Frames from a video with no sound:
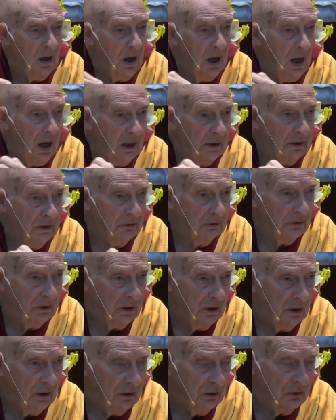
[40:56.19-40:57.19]
and
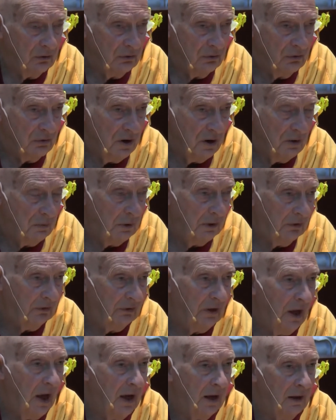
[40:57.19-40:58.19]
it's incredibly
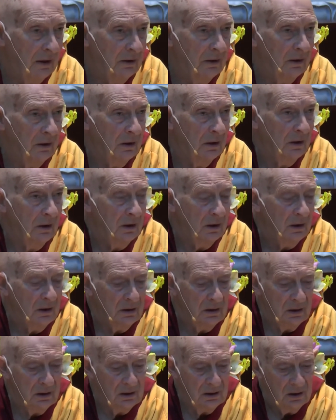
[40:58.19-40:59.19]
sad
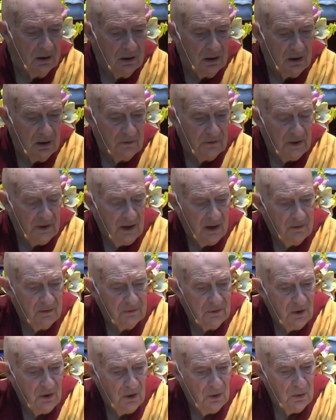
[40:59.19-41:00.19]
that if they
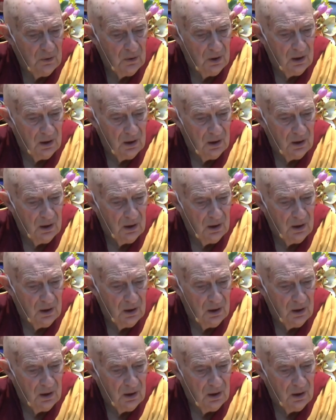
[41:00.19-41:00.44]
have no